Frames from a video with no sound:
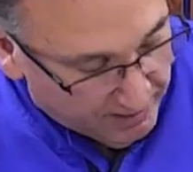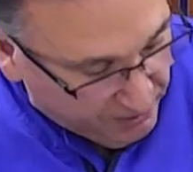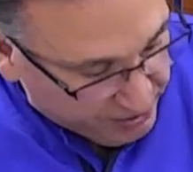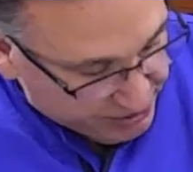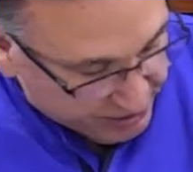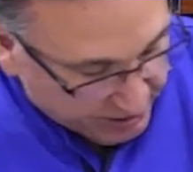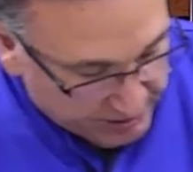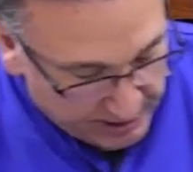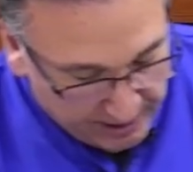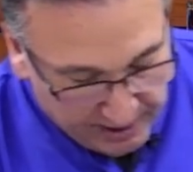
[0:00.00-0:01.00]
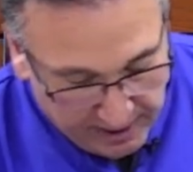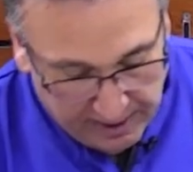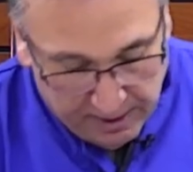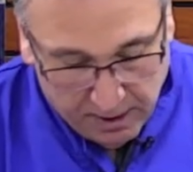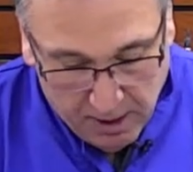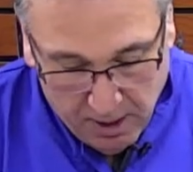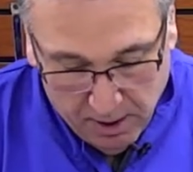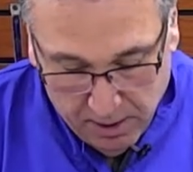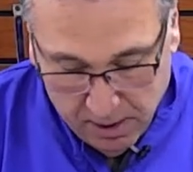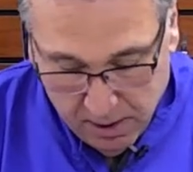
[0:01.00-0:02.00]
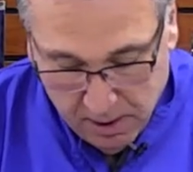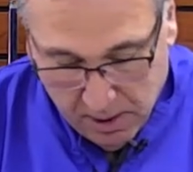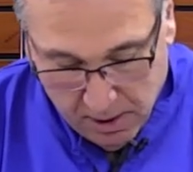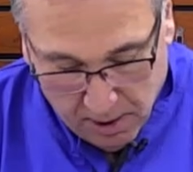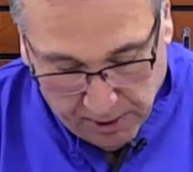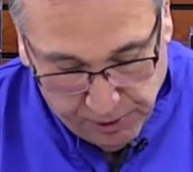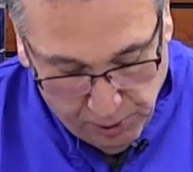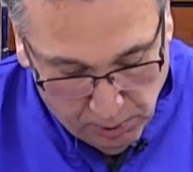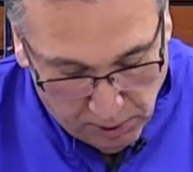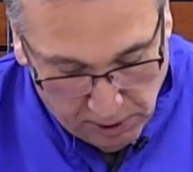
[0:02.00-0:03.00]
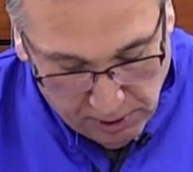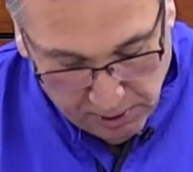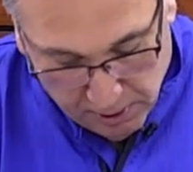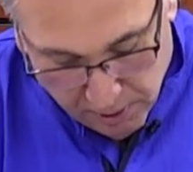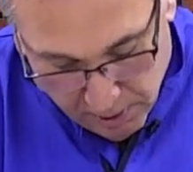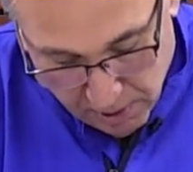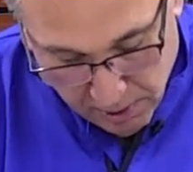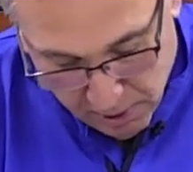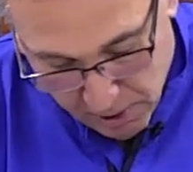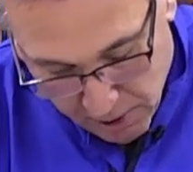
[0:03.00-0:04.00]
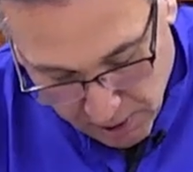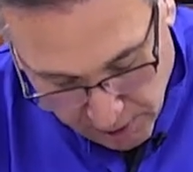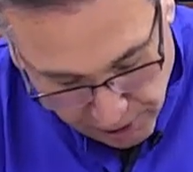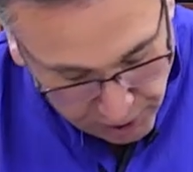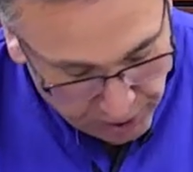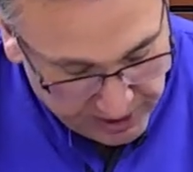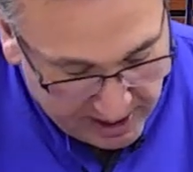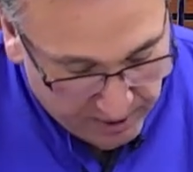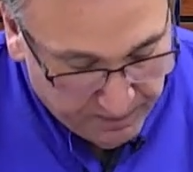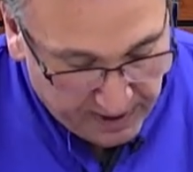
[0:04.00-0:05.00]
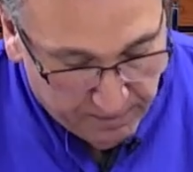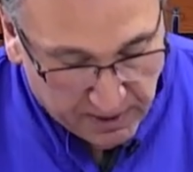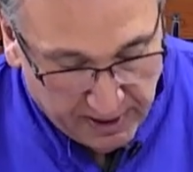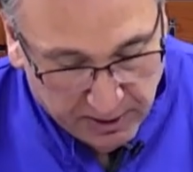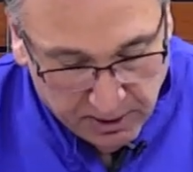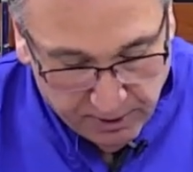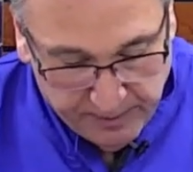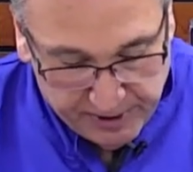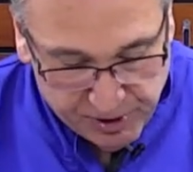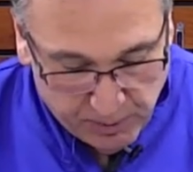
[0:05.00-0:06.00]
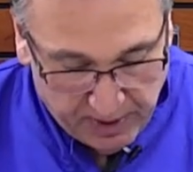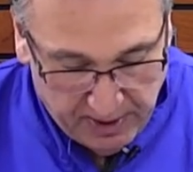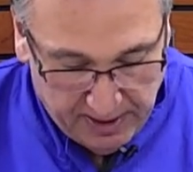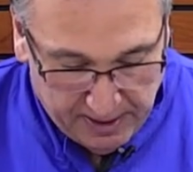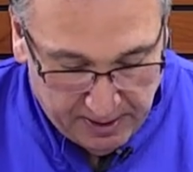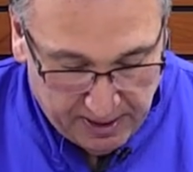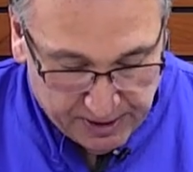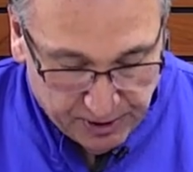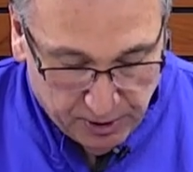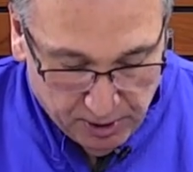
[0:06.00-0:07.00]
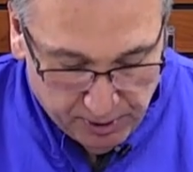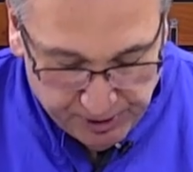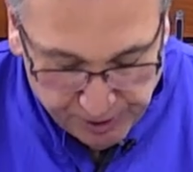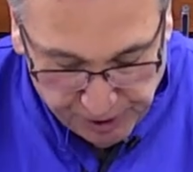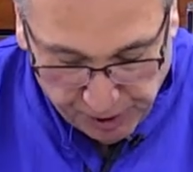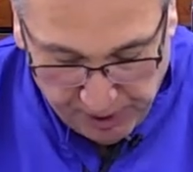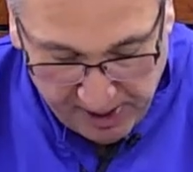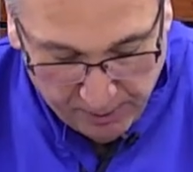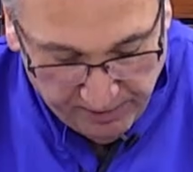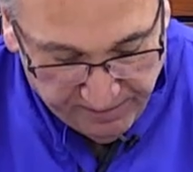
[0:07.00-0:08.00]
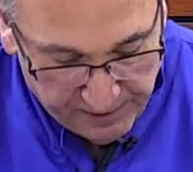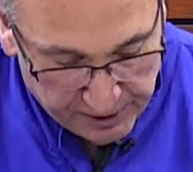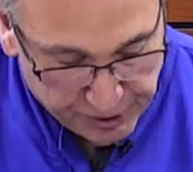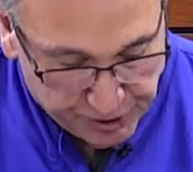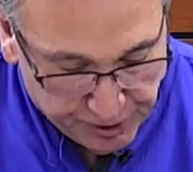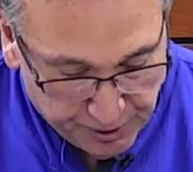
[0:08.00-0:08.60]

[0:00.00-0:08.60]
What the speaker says: I'm just going to take a tool, turn down the pen blank a little bit so we can get in nice and close and show you how we finish.